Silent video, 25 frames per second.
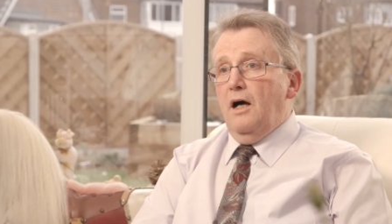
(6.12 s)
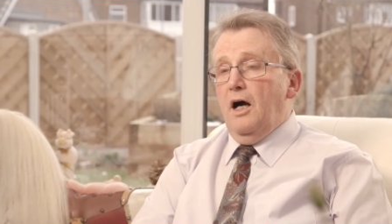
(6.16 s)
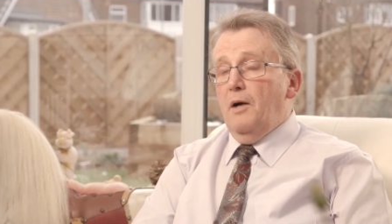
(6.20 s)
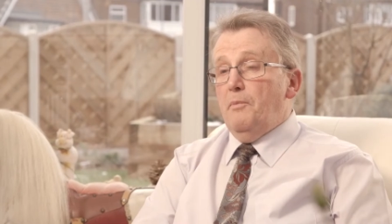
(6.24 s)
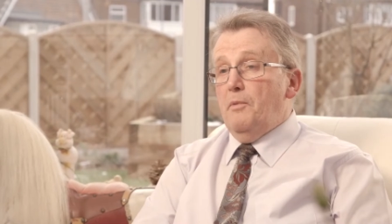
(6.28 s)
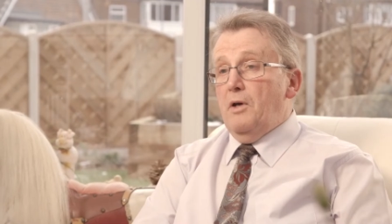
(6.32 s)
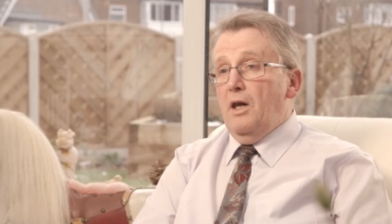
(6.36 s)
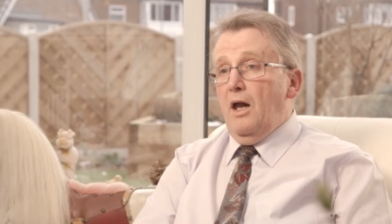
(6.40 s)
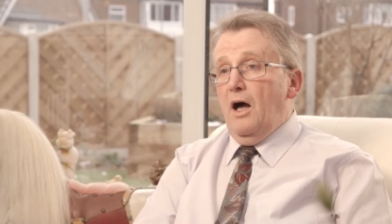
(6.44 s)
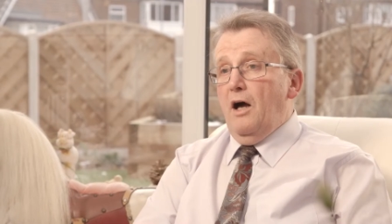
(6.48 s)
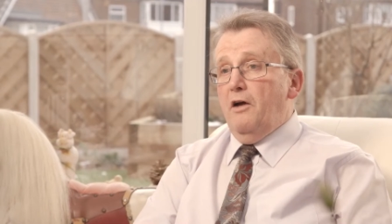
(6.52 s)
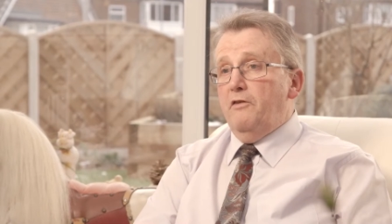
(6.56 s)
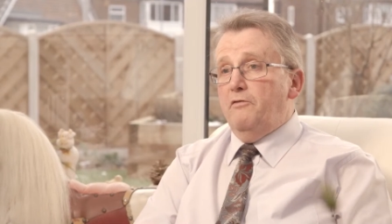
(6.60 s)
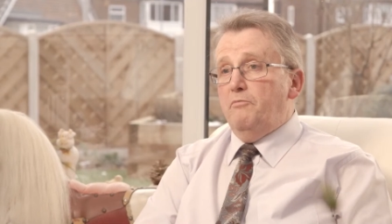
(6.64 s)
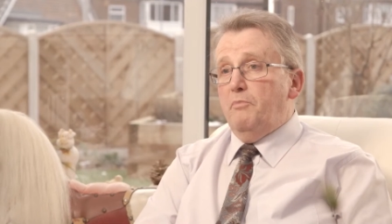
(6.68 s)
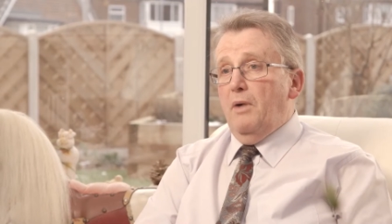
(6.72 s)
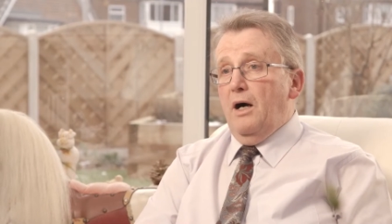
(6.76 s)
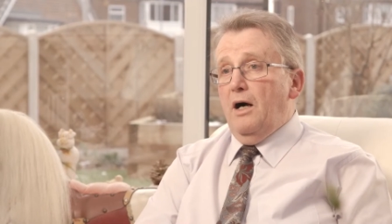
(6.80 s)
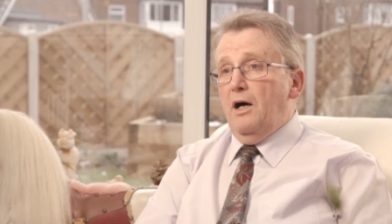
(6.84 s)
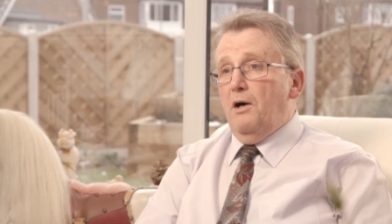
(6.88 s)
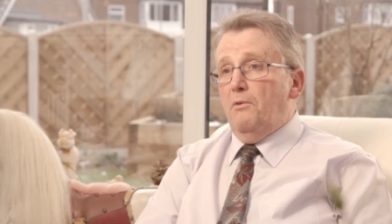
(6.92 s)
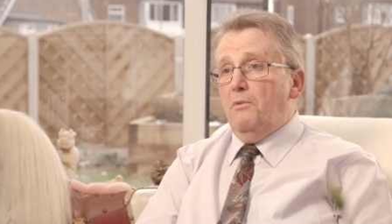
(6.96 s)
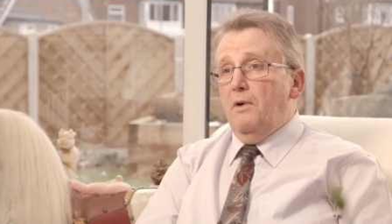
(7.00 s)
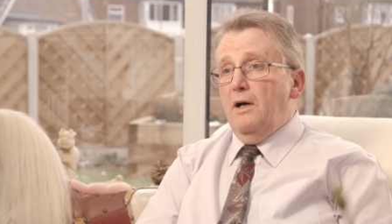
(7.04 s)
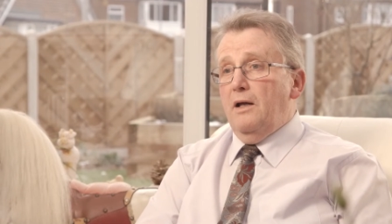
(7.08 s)
I'm Clive
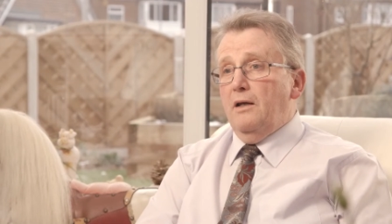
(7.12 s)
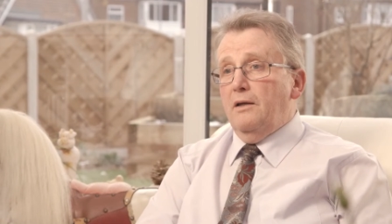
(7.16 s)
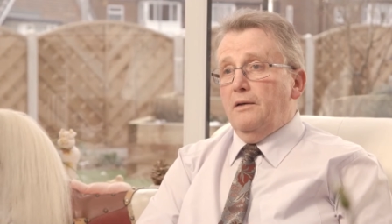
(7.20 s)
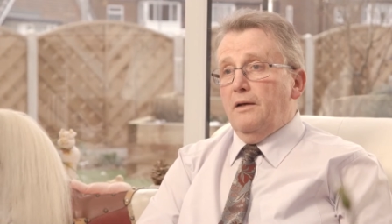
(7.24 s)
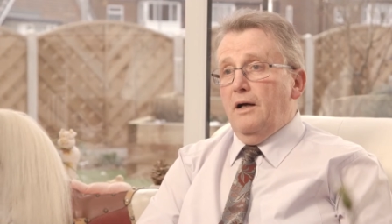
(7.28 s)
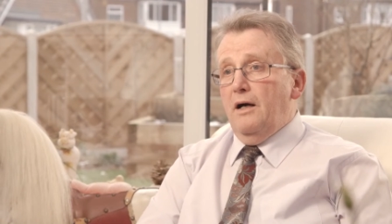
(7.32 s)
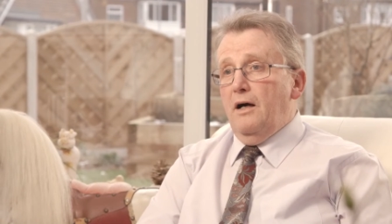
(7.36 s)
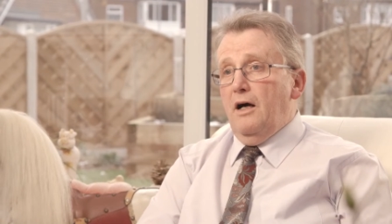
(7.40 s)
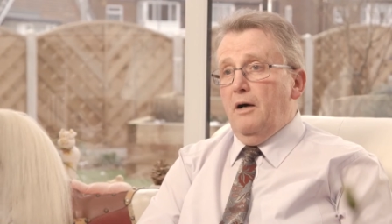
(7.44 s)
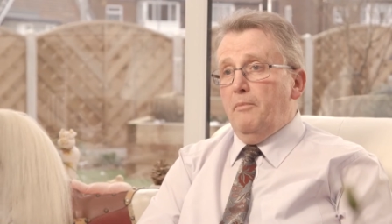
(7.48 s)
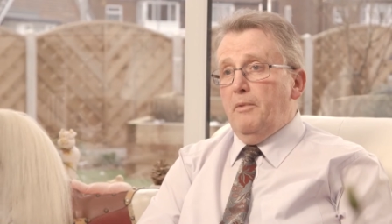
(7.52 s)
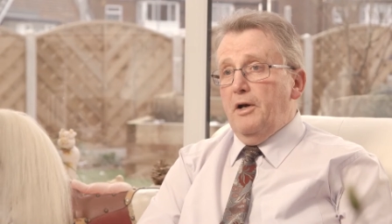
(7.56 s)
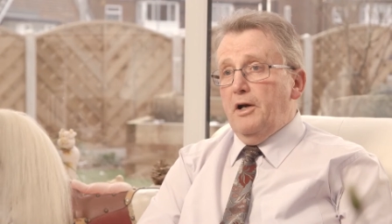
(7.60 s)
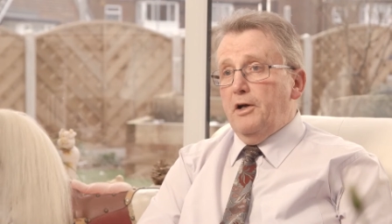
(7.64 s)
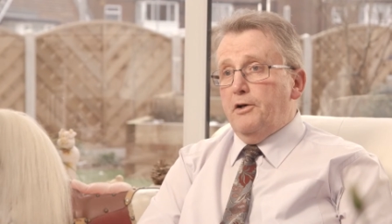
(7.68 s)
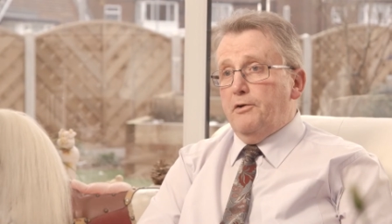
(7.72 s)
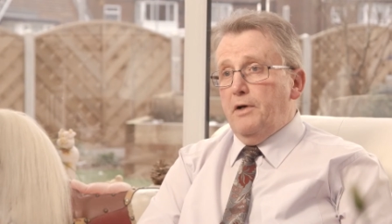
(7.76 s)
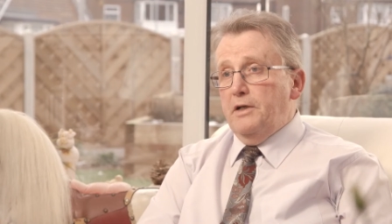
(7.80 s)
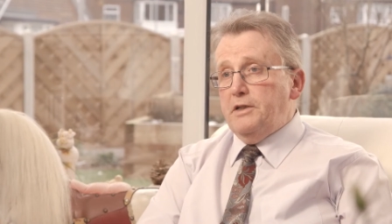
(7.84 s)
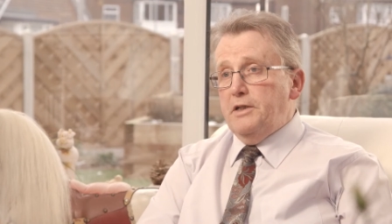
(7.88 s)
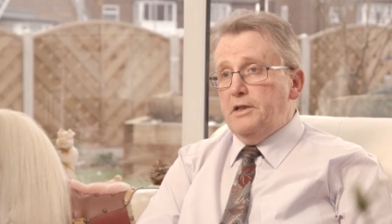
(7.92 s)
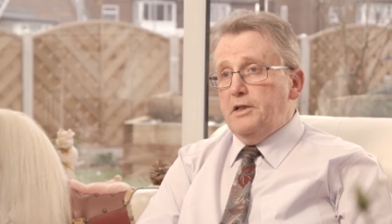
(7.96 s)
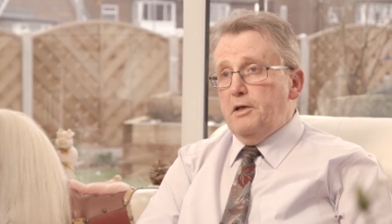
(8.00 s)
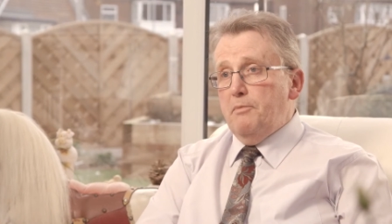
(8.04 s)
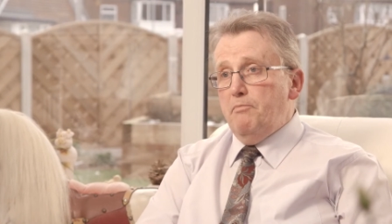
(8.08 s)
Barwell. I'm an
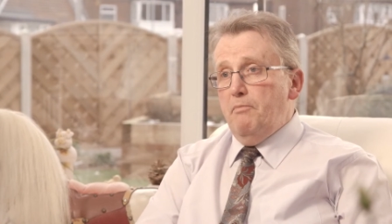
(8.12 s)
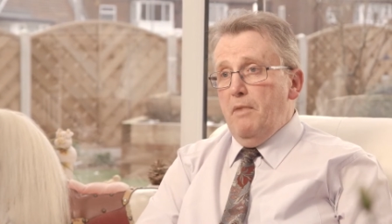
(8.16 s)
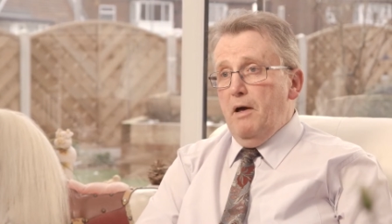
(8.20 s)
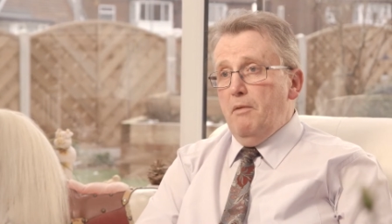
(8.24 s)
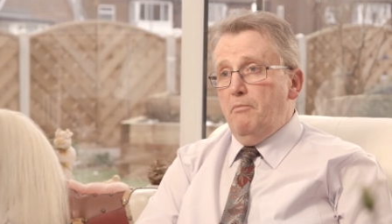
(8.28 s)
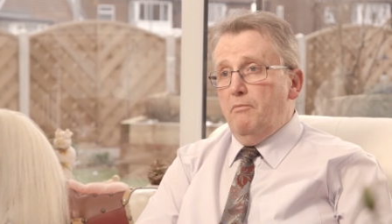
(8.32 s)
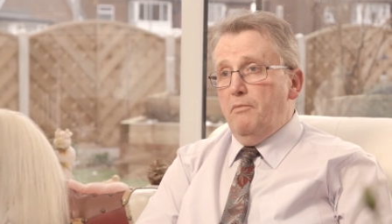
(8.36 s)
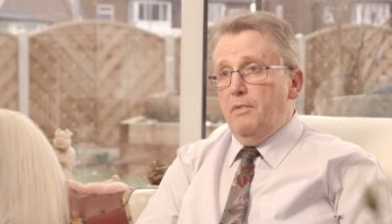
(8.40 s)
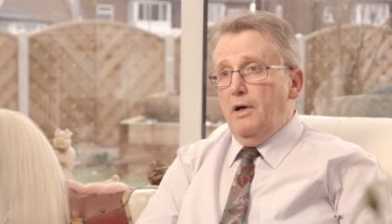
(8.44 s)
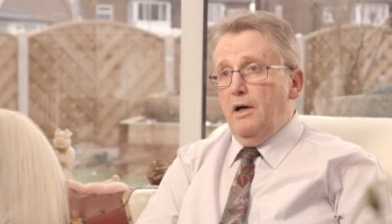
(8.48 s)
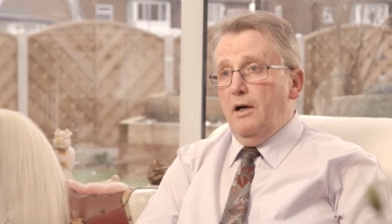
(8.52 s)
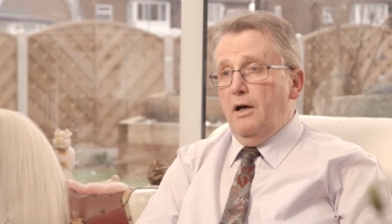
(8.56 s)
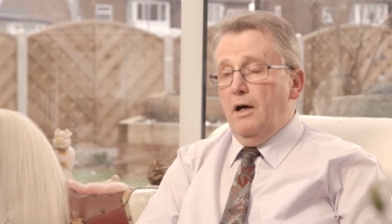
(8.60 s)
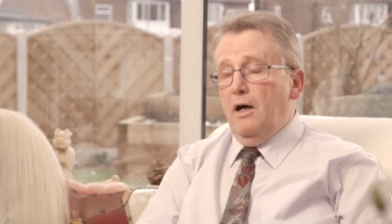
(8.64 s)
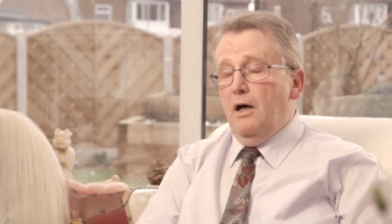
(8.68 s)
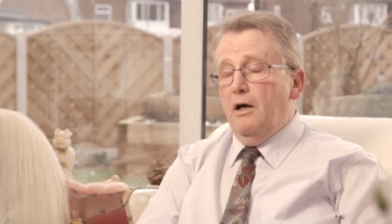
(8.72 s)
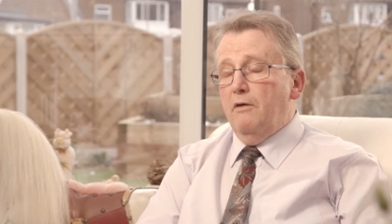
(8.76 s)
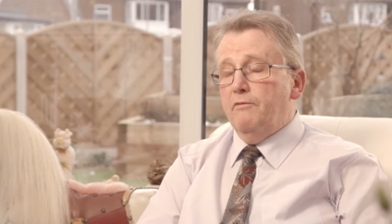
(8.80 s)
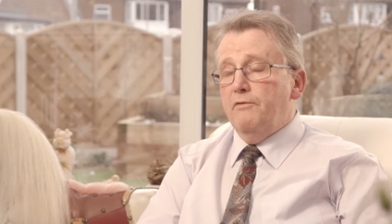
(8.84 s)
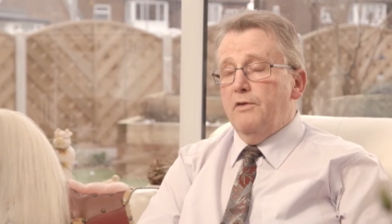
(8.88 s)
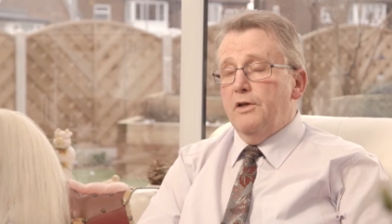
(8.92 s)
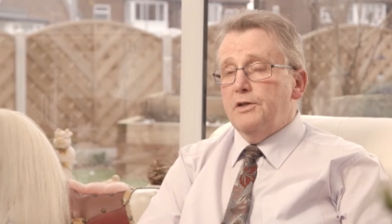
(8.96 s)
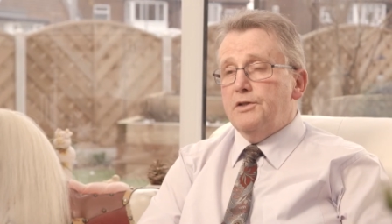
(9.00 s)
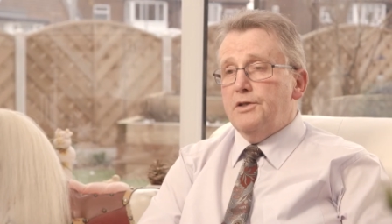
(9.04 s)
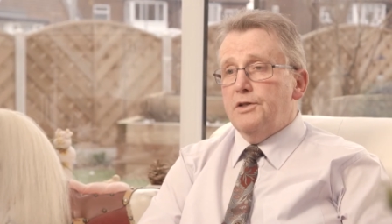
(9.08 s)
accredited member
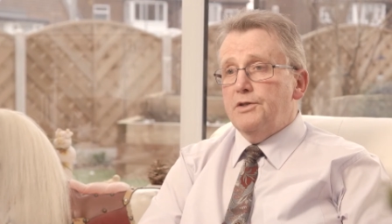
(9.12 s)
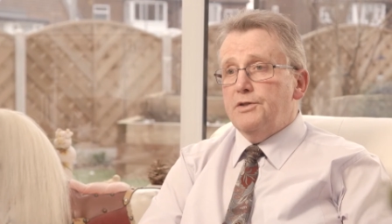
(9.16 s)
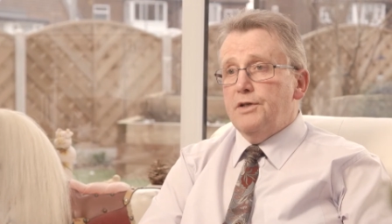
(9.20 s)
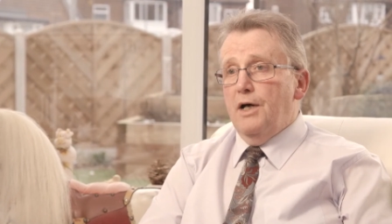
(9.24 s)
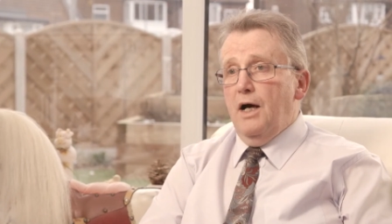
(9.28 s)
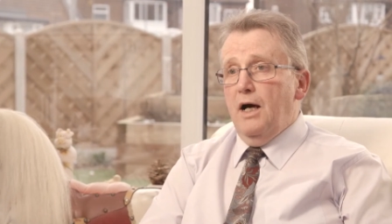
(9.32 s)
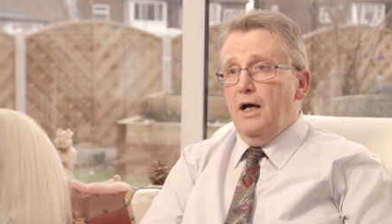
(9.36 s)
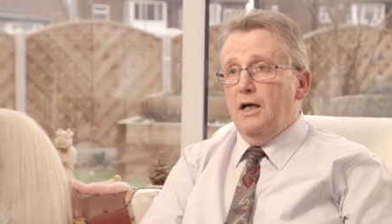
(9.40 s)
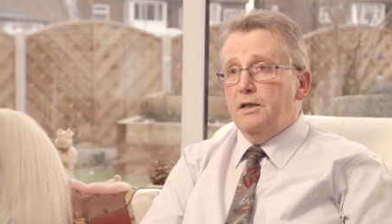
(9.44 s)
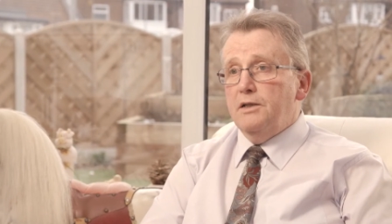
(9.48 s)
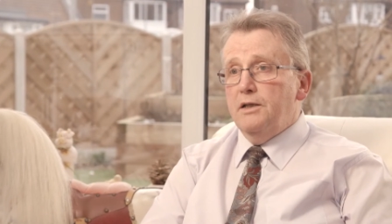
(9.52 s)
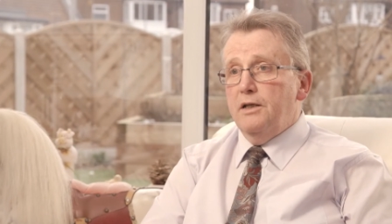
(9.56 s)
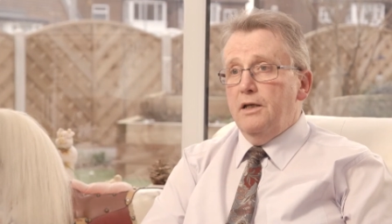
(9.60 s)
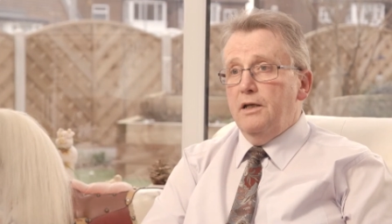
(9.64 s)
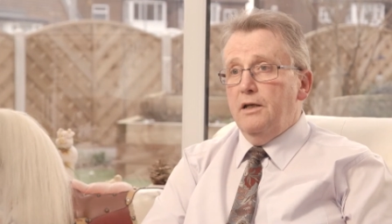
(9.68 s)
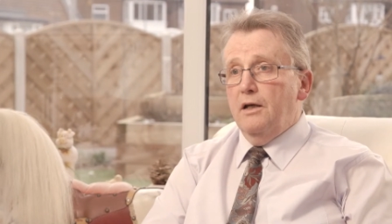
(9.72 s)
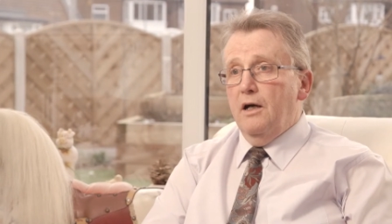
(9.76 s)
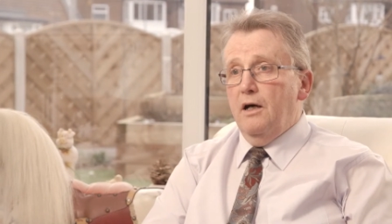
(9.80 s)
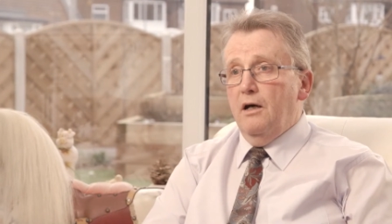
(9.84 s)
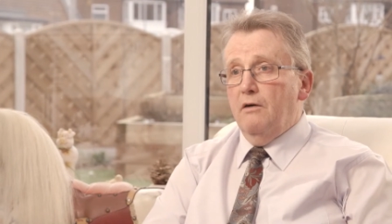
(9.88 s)
of the Society